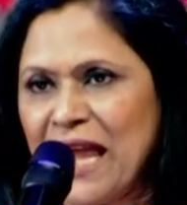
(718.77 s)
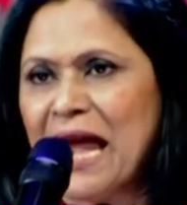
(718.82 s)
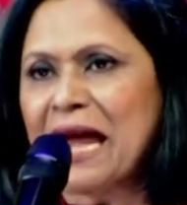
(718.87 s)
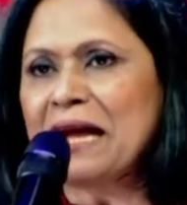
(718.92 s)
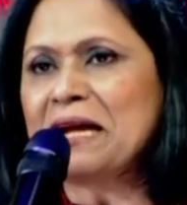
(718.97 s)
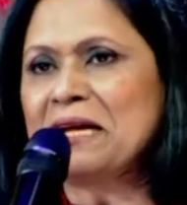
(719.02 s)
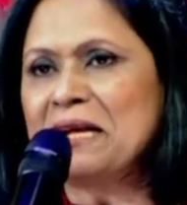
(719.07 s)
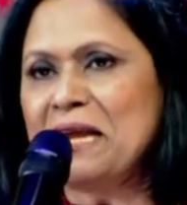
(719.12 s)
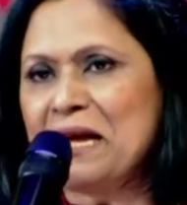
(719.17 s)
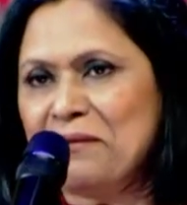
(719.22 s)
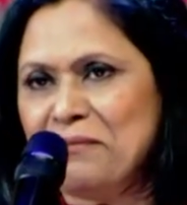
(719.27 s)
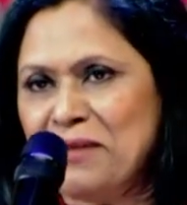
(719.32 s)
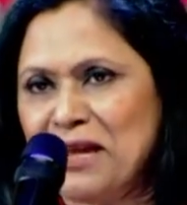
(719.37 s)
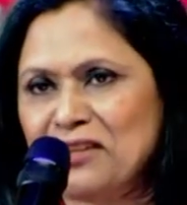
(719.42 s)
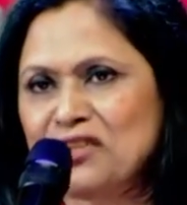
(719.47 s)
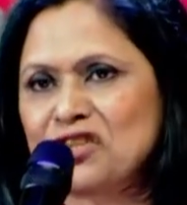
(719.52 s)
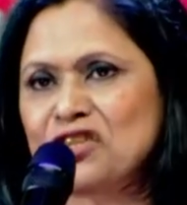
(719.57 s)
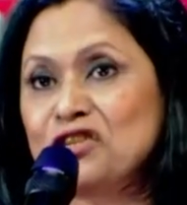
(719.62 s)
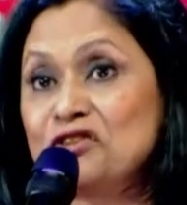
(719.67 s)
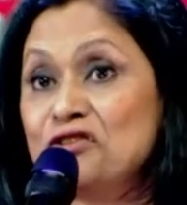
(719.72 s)
academic
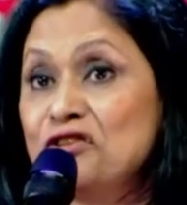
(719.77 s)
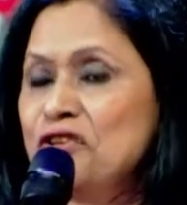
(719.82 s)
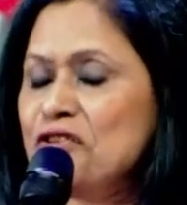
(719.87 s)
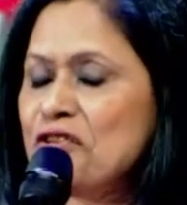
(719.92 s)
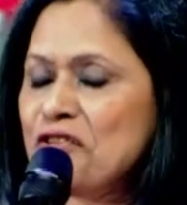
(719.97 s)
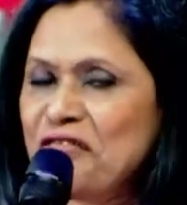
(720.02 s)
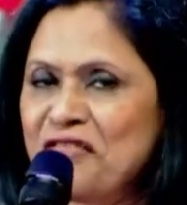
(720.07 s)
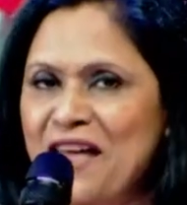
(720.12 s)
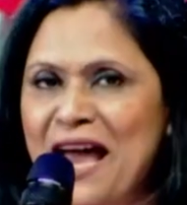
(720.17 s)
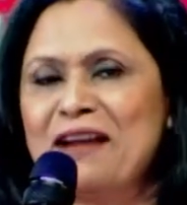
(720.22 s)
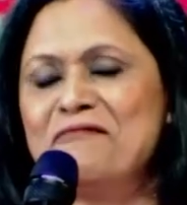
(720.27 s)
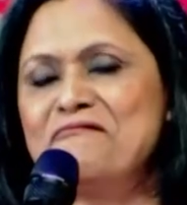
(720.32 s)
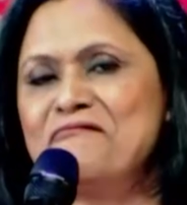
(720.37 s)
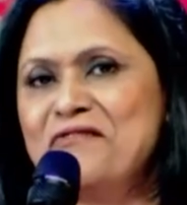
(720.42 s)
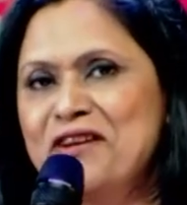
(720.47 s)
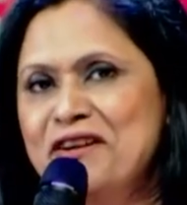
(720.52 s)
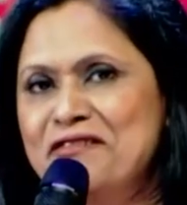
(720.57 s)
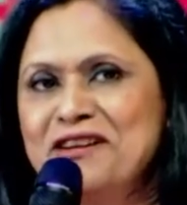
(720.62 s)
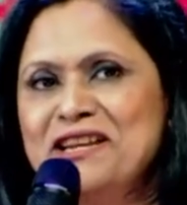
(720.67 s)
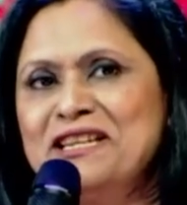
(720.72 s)
studio that
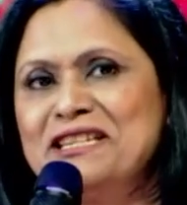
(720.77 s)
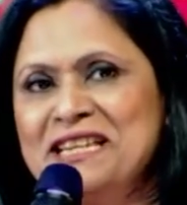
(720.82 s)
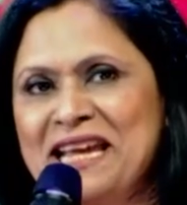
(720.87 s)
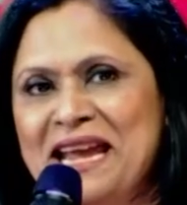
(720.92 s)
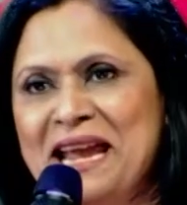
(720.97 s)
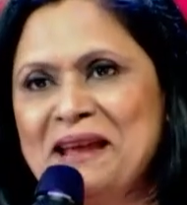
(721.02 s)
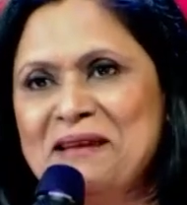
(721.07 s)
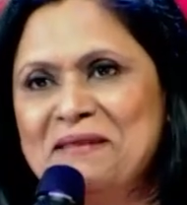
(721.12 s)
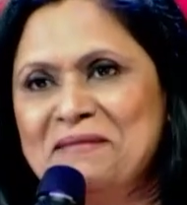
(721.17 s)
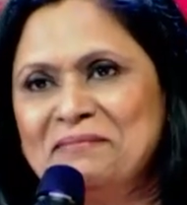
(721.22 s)
very day.